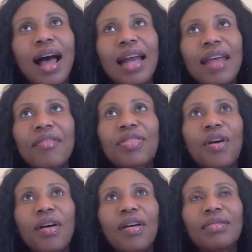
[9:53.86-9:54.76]
never
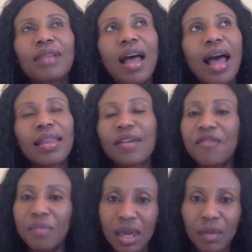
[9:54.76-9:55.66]
thought. I think
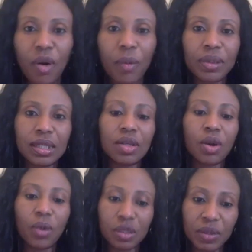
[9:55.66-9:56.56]
for me, property's
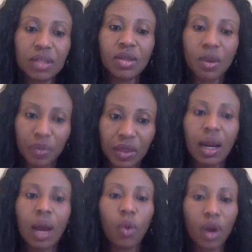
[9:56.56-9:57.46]
always been something
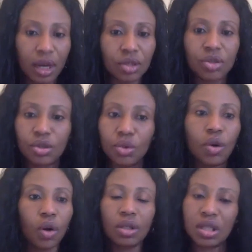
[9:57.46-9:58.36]
I wanted to do
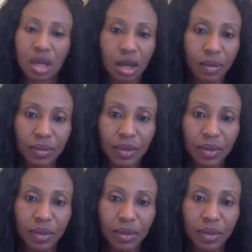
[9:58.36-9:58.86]
long term.